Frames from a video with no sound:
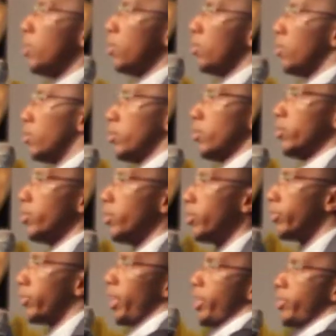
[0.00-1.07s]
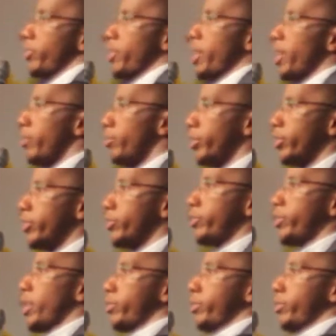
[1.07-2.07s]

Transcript: me 300 Rand because